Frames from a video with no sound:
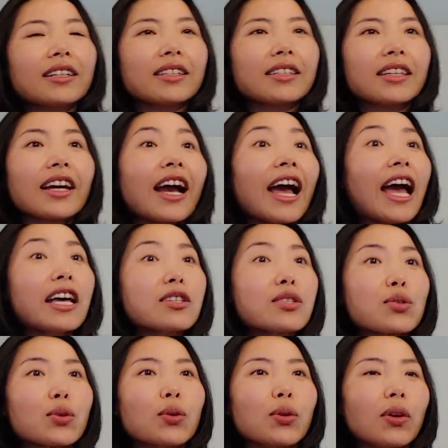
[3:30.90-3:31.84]
In high
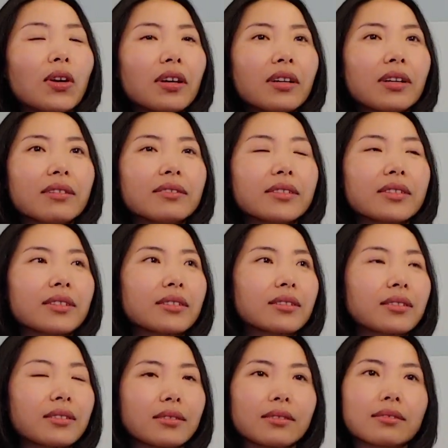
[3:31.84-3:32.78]
school,
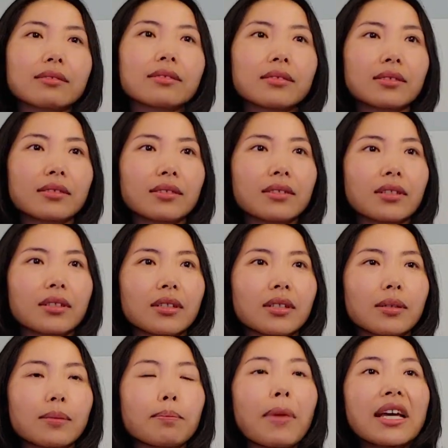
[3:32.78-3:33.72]

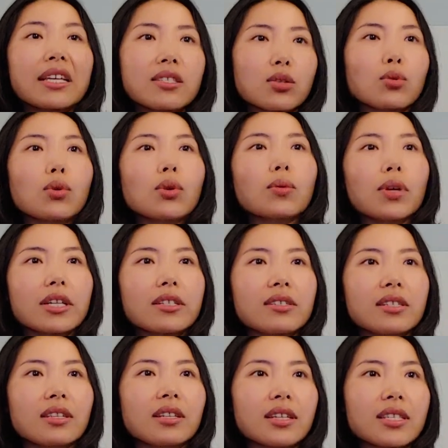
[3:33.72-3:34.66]
my school was
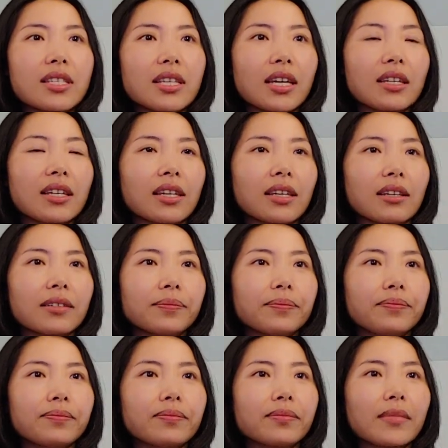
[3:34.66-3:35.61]
in the city.
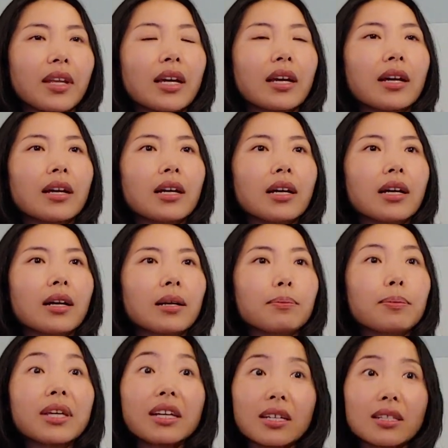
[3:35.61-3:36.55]

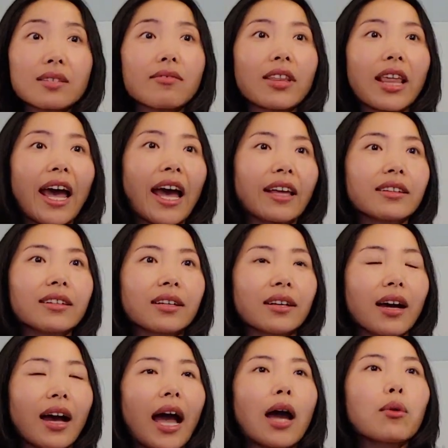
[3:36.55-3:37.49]
Because of that,
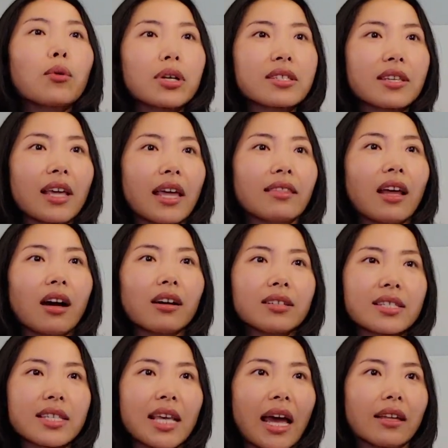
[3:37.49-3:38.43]
I was an
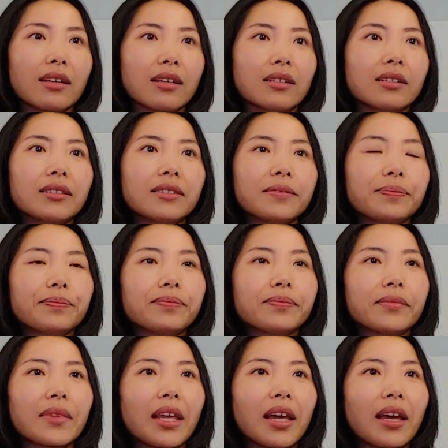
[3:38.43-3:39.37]
outsider,
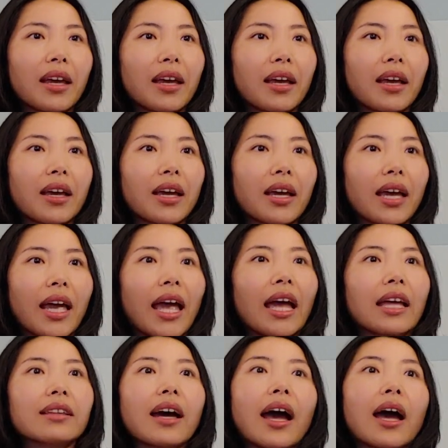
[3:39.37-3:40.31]

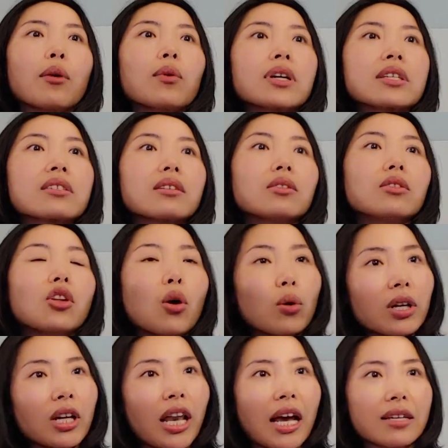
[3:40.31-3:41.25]
and I was a
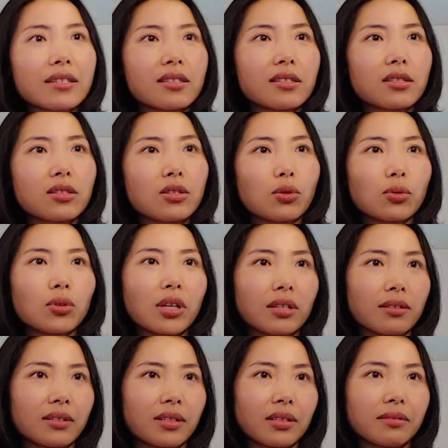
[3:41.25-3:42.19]
low-class
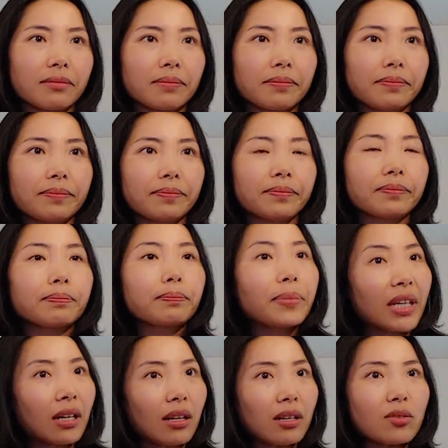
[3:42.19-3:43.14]
student.
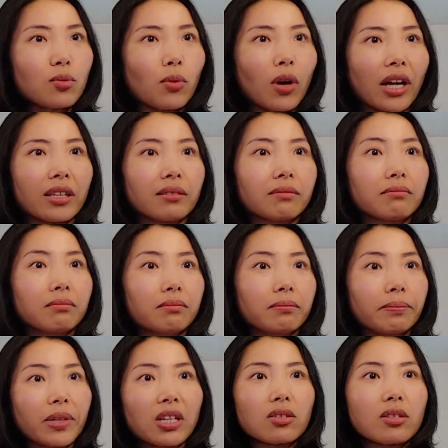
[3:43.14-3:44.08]
Because what?
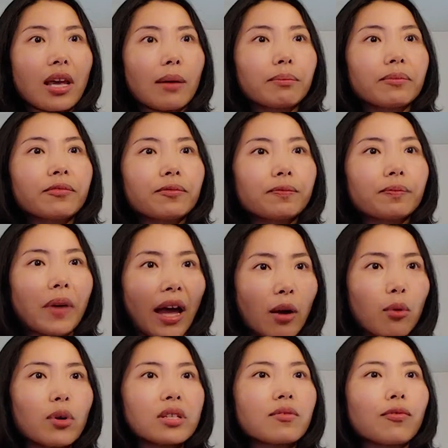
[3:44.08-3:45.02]
Because I
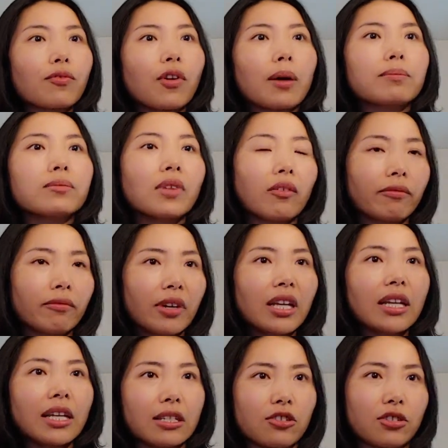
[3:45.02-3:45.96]
was from
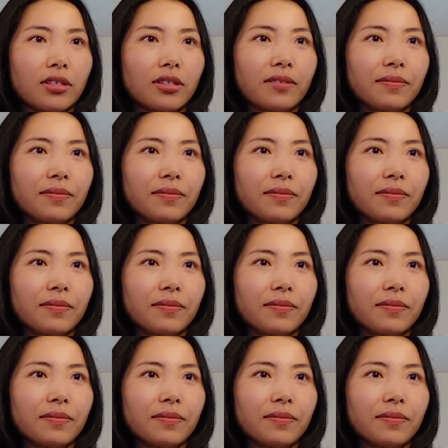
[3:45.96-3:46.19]
village.